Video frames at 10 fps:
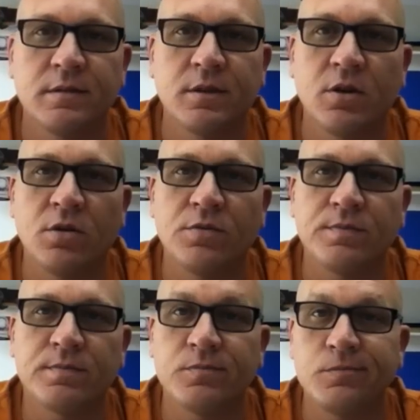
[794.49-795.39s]
So,
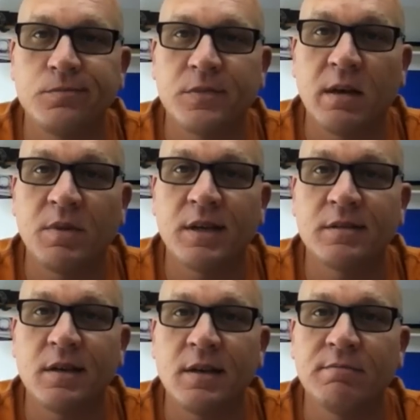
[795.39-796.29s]
that being
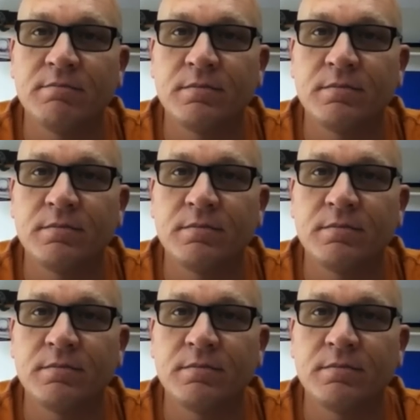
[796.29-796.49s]
said,